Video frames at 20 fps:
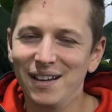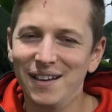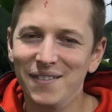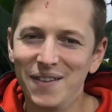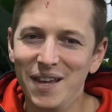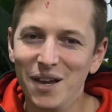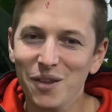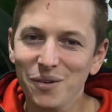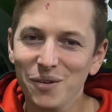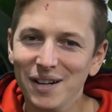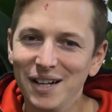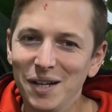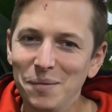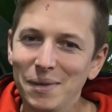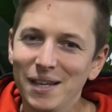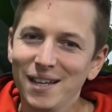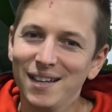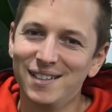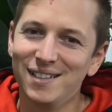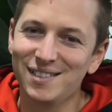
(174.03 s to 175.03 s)
And the other
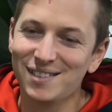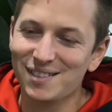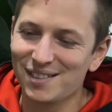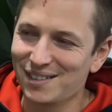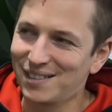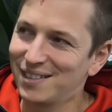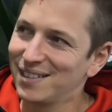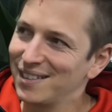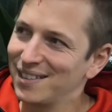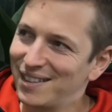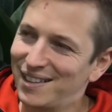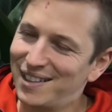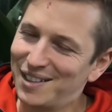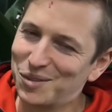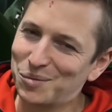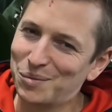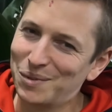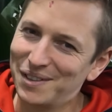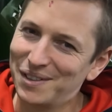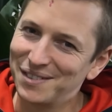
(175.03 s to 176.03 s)
enemy is
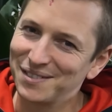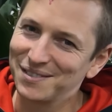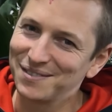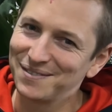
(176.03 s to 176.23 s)
this word.